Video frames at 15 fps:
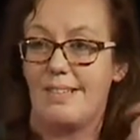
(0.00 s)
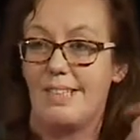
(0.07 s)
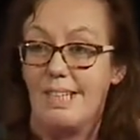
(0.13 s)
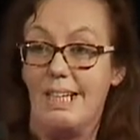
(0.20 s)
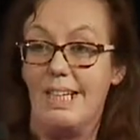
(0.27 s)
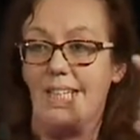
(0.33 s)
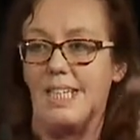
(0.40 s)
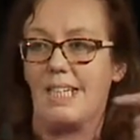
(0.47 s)
to
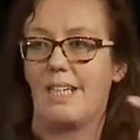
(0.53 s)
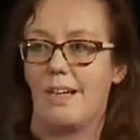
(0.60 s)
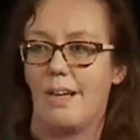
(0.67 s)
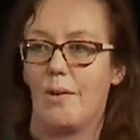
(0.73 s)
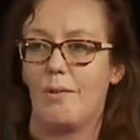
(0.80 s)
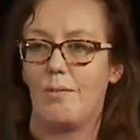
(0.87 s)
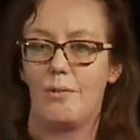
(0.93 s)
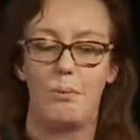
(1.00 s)
listen and
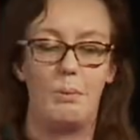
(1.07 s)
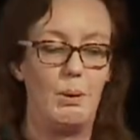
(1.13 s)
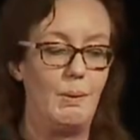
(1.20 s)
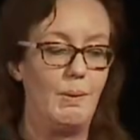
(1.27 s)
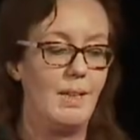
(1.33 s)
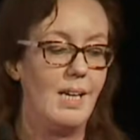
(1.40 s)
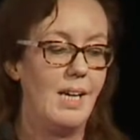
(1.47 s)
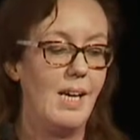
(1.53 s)
learn from
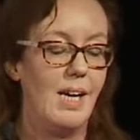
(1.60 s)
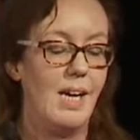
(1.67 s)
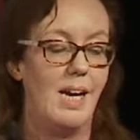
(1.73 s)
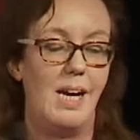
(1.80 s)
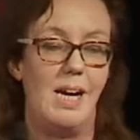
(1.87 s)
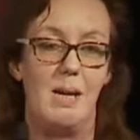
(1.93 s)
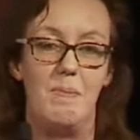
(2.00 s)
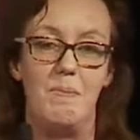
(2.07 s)
you
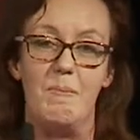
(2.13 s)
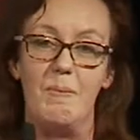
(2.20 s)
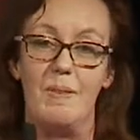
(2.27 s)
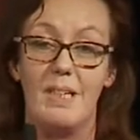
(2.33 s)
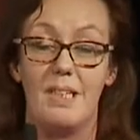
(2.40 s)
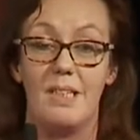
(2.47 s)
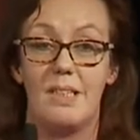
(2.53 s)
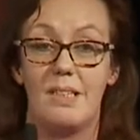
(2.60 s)
um,
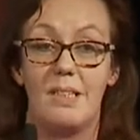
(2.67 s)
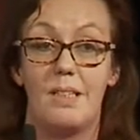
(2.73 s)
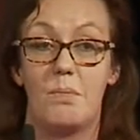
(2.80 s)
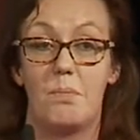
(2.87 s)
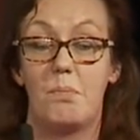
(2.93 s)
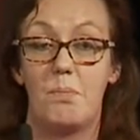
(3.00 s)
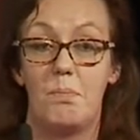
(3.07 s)
that, that